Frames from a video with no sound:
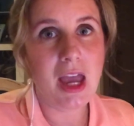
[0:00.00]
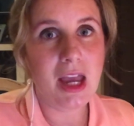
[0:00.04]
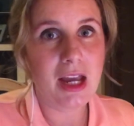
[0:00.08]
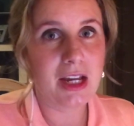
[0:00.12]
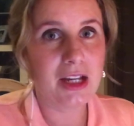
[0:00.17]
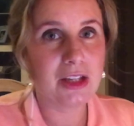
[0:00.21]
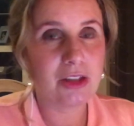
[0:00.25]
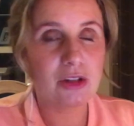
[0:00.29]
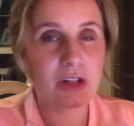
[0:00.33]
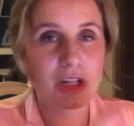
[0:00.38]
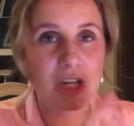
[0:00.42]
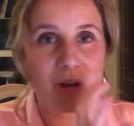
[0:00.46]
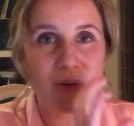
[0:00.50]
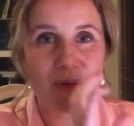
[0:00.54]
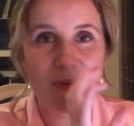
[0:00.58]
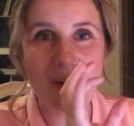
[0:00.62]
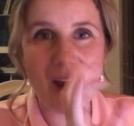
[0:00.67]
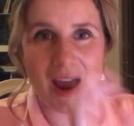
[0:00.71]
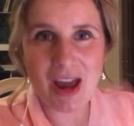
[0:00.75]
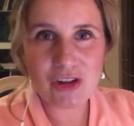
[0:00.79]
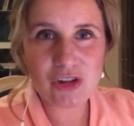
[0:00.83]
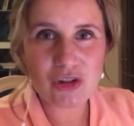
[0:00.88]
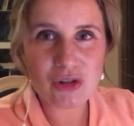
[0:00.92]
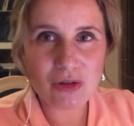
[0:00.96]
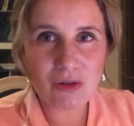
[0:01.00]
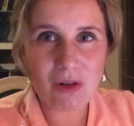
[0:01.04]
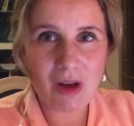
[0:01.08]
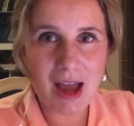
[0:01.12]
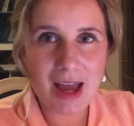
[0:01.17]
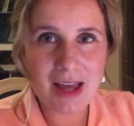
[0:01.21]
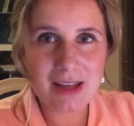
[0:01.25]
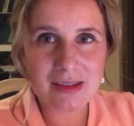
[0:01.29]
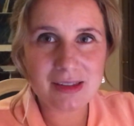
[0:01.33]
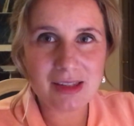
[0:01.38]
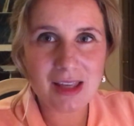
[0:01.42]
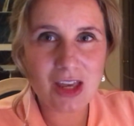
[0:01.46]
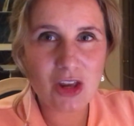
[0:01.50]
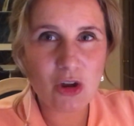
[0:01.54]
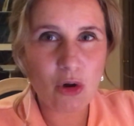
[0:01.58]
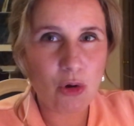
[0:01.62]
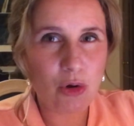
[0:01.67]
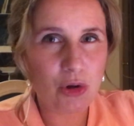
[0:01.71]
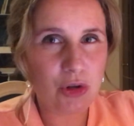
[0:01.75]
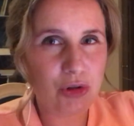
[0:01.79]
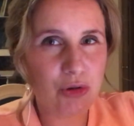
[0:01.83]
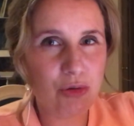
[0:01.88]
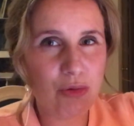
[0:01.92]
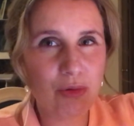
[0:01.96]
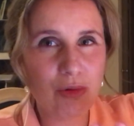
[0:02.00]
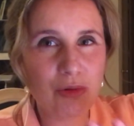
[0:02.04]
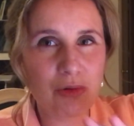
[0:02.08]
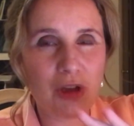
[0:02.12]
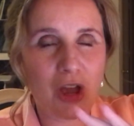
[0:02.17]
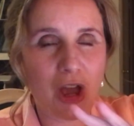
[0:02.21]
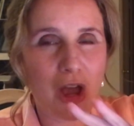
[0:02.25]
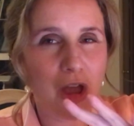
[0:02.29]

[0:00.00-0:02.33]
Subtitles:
Either you rationalize it, or you're